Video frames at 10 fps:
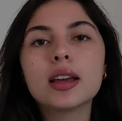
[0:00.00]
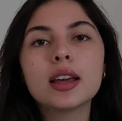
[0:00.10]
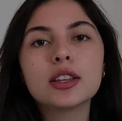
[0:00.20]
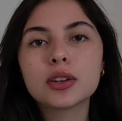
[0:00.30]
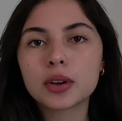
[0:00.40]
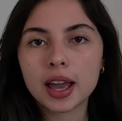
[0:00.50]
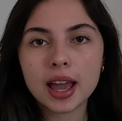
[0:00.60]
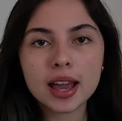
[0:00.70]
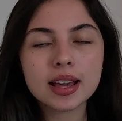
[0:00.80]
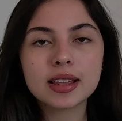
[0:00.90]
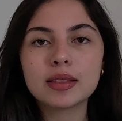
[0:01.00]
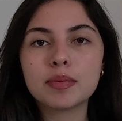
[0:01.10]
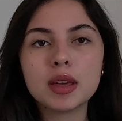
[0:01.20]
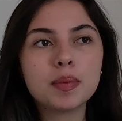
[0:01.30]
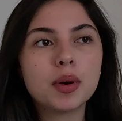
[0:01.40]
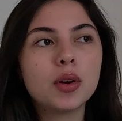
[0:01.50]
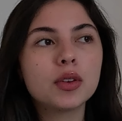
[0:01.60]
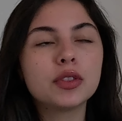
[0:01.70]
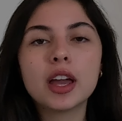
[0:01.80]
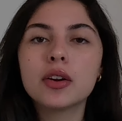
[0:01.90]
It's okay.
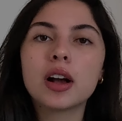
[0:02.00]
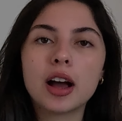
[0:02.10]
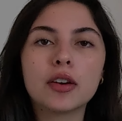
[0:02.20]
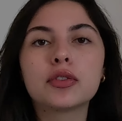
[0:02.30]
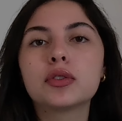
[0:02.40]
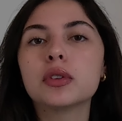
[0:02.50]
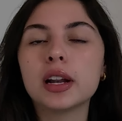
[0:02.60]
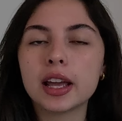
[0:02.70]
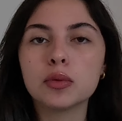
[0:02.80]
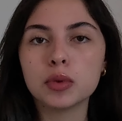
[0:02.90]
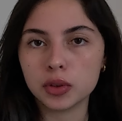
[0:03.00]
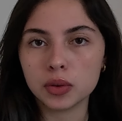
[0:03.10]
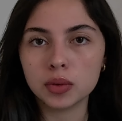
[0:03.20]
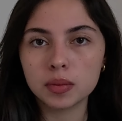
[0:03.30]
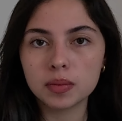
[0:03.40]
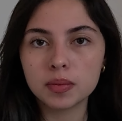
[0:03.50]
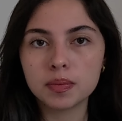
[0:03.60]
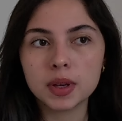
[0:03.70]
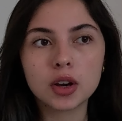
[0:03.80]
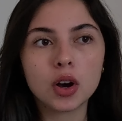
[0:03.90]
People, they don't have to relate with you,
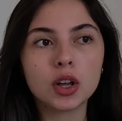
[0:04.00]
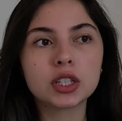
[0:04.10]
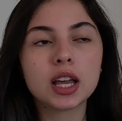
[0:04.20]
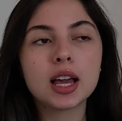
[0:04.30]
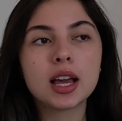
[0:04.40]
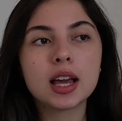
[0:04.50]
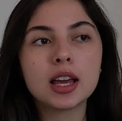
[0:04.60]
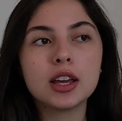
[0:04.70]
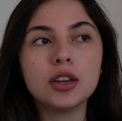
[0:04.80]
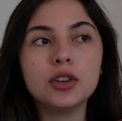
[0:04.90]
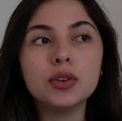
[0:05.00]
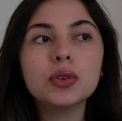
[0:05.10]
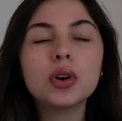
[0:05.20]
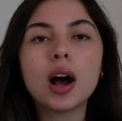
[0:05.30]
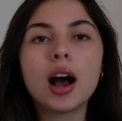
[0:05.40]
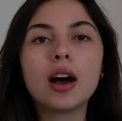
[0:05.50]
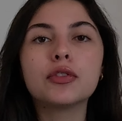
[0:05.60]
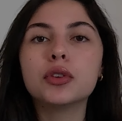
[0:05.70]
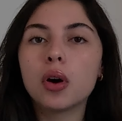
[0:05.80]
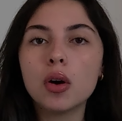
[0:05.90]
because you
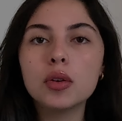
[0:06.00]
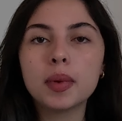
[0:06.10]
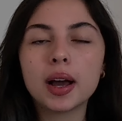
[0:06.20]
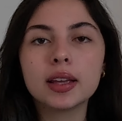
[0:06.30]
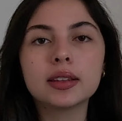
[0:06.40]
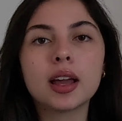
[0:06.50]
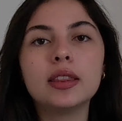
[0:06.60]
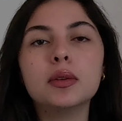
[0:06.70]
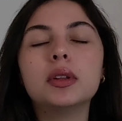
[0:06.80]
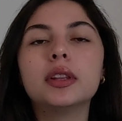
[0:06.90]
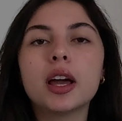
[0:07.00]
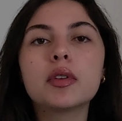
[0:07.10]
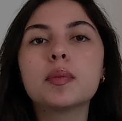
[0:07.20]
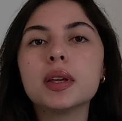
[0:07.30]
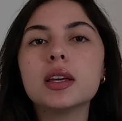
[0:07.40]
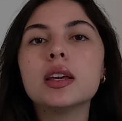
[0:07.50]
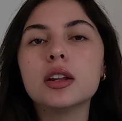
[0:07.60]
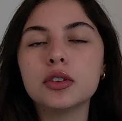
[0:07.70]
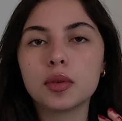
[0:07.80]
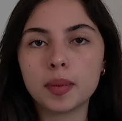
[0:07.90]
have your own mind, and they will never be
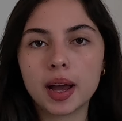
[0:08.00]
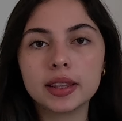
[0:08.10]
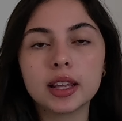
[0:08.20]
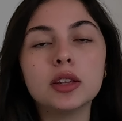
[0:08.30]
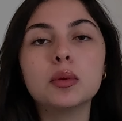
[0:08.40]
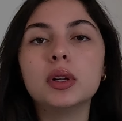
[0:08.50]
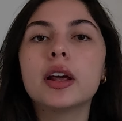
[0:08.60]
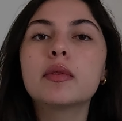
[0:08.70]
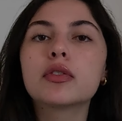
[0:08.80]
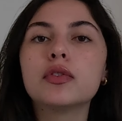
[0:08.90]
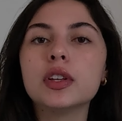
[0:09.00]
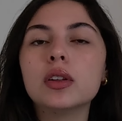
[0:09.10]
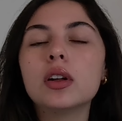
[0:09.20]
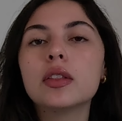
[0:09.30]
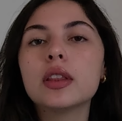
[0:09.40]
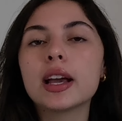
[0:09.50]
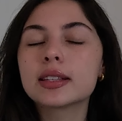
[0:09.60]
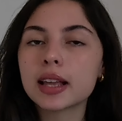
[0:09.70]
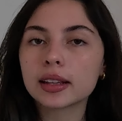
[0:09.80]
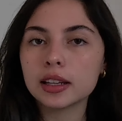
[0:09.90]
in your mind, and they will never feel
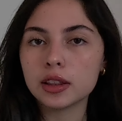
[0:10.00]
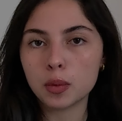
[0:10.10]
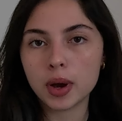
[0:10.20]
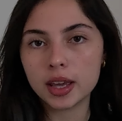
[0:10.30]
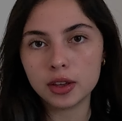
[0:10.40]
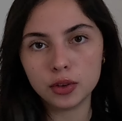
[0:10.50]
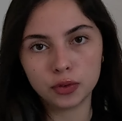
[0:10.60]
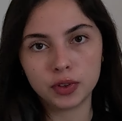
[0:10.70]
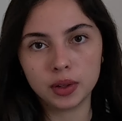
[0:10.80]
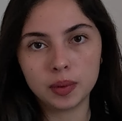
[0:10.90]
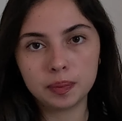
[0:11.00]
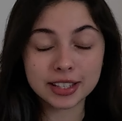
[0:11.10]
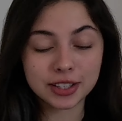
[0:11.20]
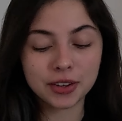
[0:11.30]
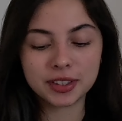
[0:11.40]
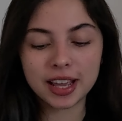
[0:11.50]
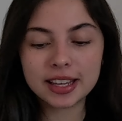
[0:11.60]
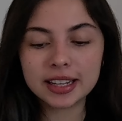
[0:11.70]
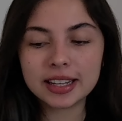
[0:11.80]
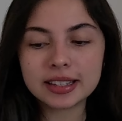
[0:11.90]
exactly the way you feel. So
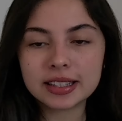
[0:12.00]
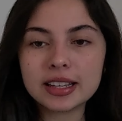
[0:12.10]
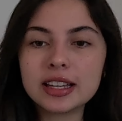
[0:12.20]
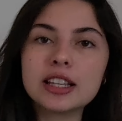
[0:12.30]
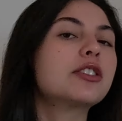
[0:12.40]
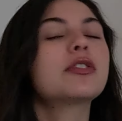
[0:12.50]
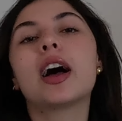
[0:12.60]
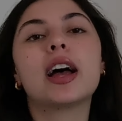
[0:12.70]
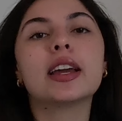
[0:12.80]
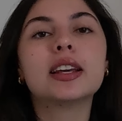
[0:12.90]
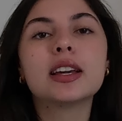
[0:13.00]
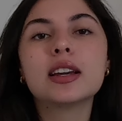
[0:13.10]
take it easy, it's fine.